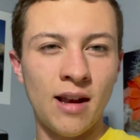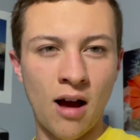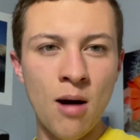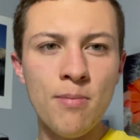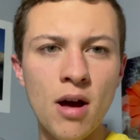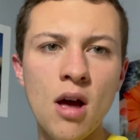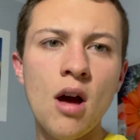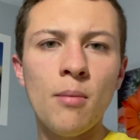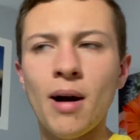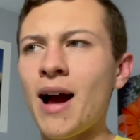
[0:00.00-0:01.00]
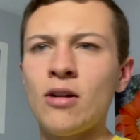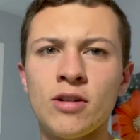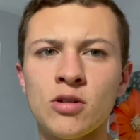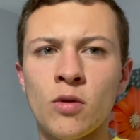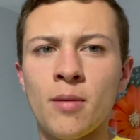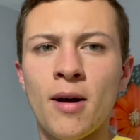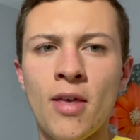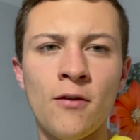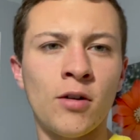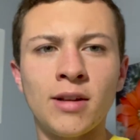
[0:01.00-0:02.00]
up. But I don't need to worry about
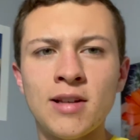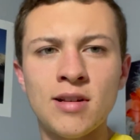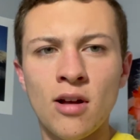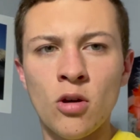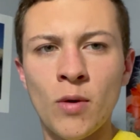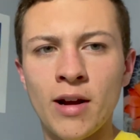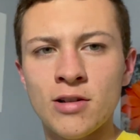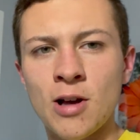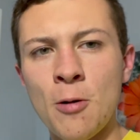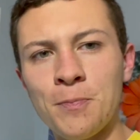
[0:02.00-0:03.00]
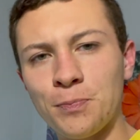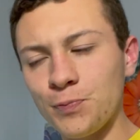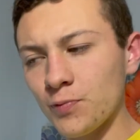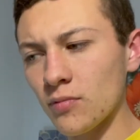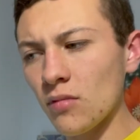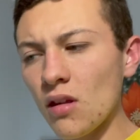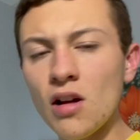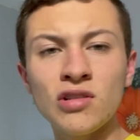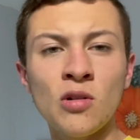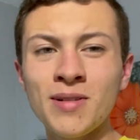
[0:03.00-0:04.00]
that for at least another week or so.
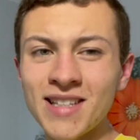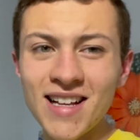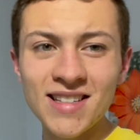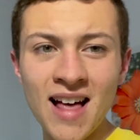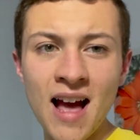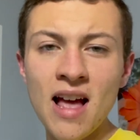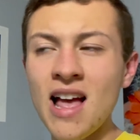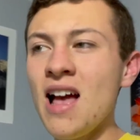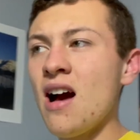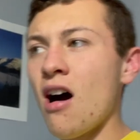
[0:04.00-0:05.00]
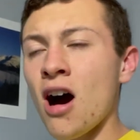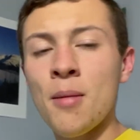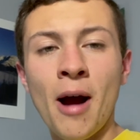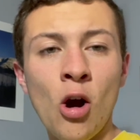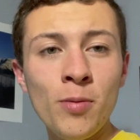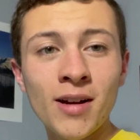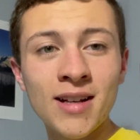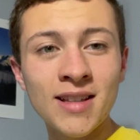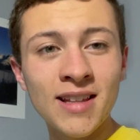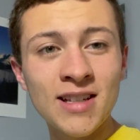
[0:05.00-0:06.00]
So besides that, I hope you
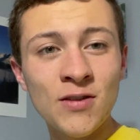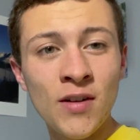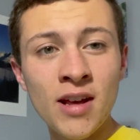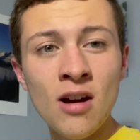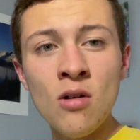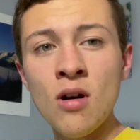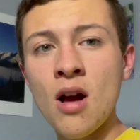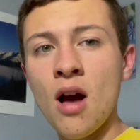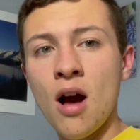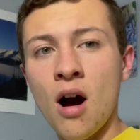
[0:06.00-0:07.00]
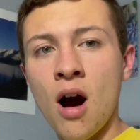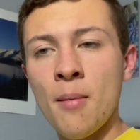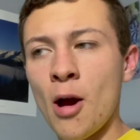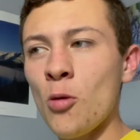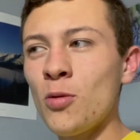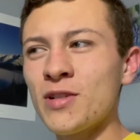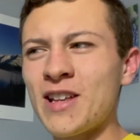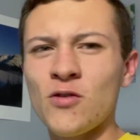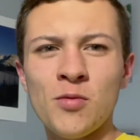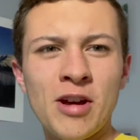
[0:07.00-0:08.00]
guys like this video. I hope it was
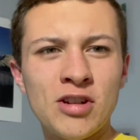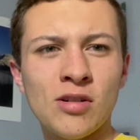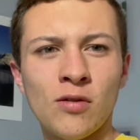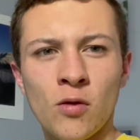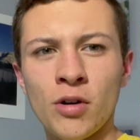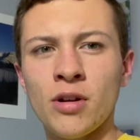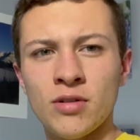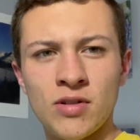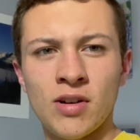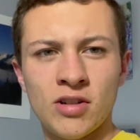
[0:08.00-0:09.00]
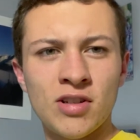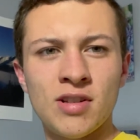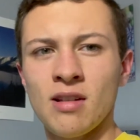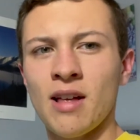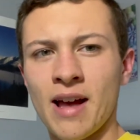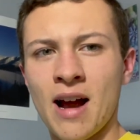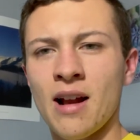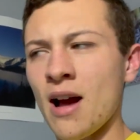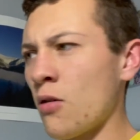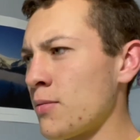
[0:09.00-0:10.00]
informational for you, so you could just see like
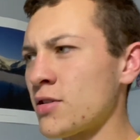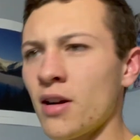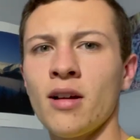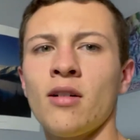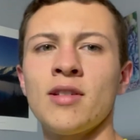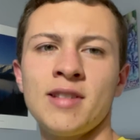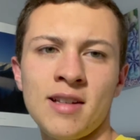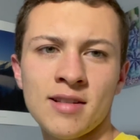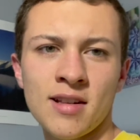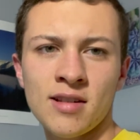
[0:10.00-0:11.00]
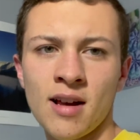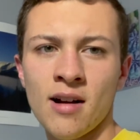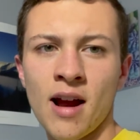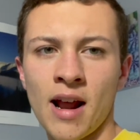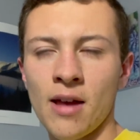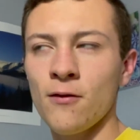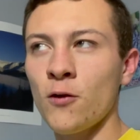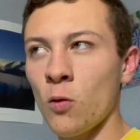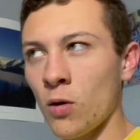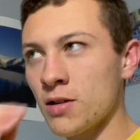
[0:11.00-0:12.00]
how I'm starting all the seeds this year, and I
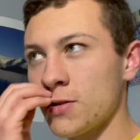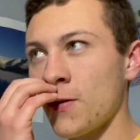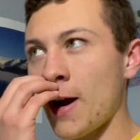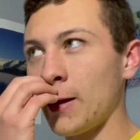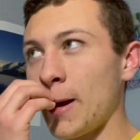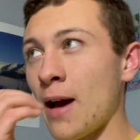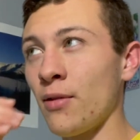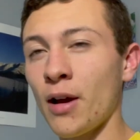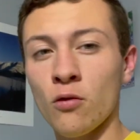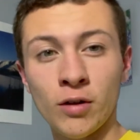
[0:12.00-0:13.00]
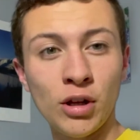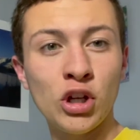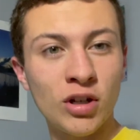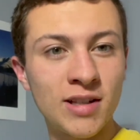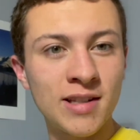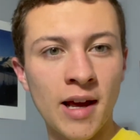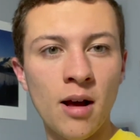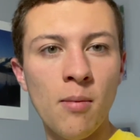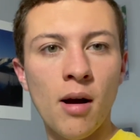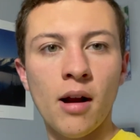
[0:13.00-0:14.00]
for once finally have like a really good
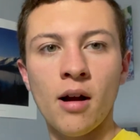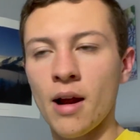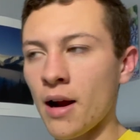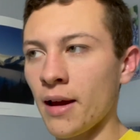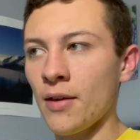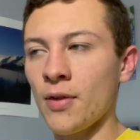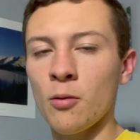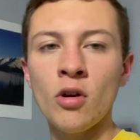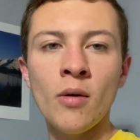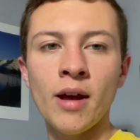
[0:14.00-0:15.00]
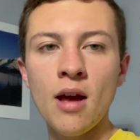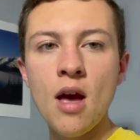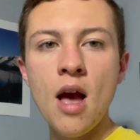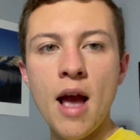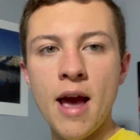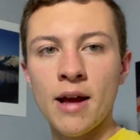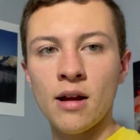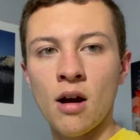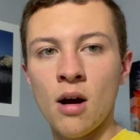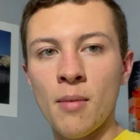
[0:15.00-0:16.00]
setup on how to get them growing, and
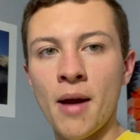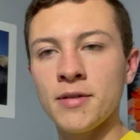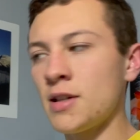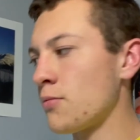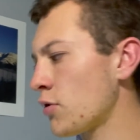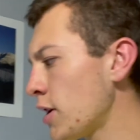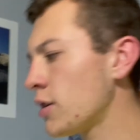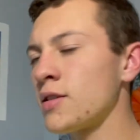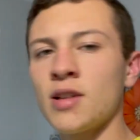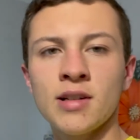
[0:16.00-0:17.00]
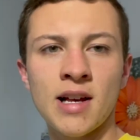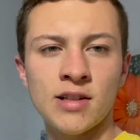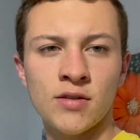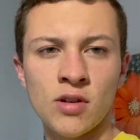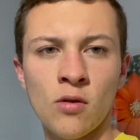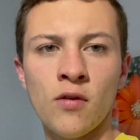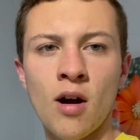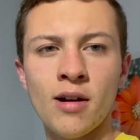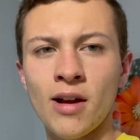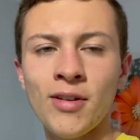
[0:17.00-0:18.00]
I've seen pretty good success so
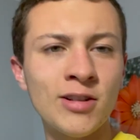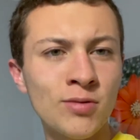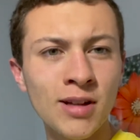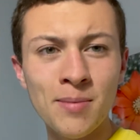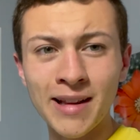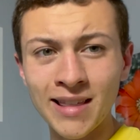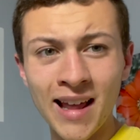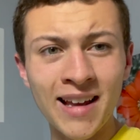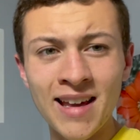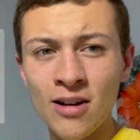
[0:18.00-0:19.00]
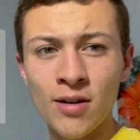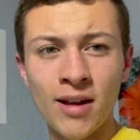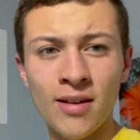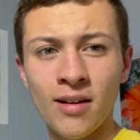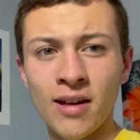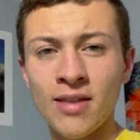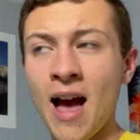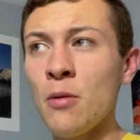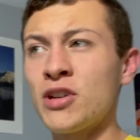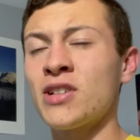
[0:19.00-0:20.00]
far. Nothing's really been leggy or anything like
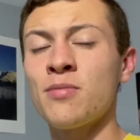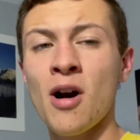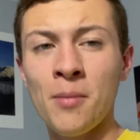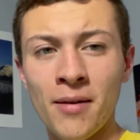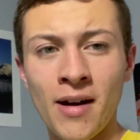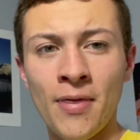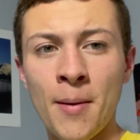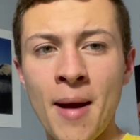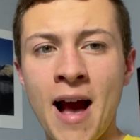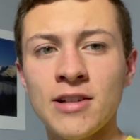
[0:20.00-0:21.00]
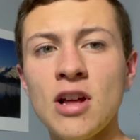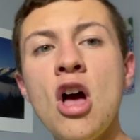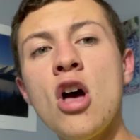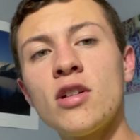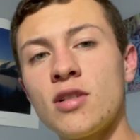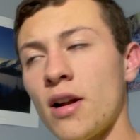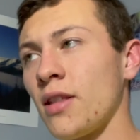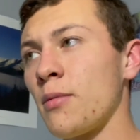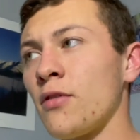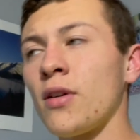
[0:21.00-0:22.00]
that, which is a problem I've had in the past, starting
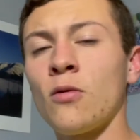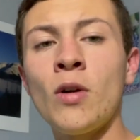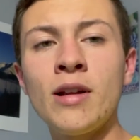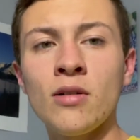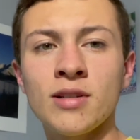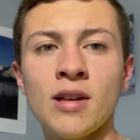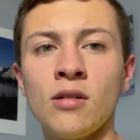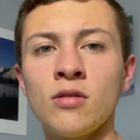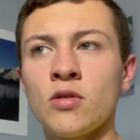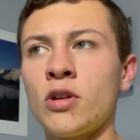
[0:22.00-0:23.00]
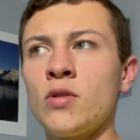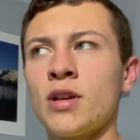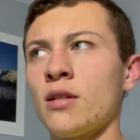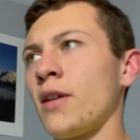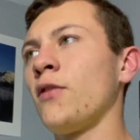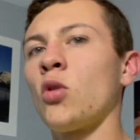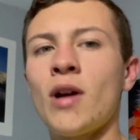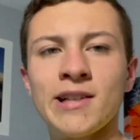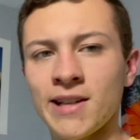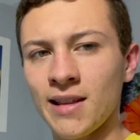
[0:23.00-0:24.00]
them in front of windowsills or using like
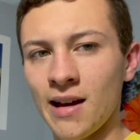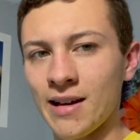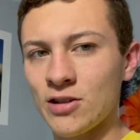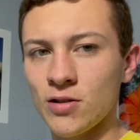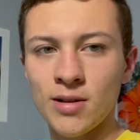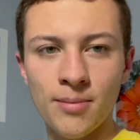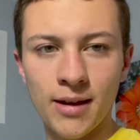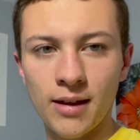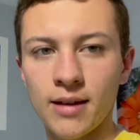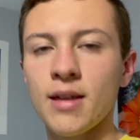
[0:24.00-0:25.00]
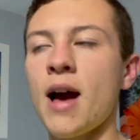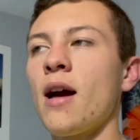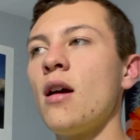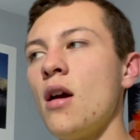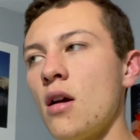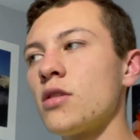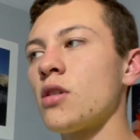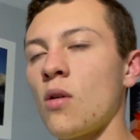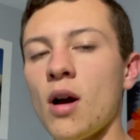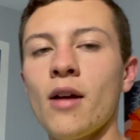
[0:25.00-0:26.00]
fluorescent lights or something like that.
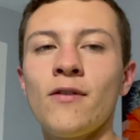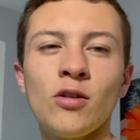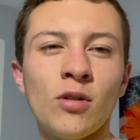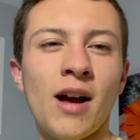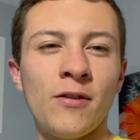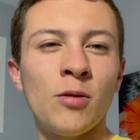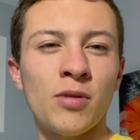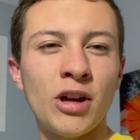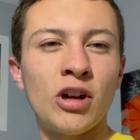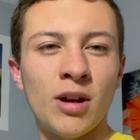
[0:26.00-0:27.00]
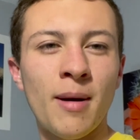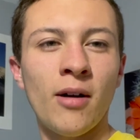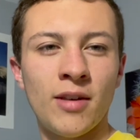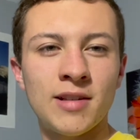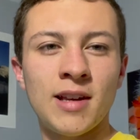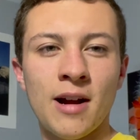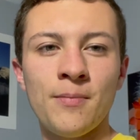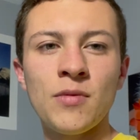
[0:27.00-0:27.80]
So I feel pretty good about this year.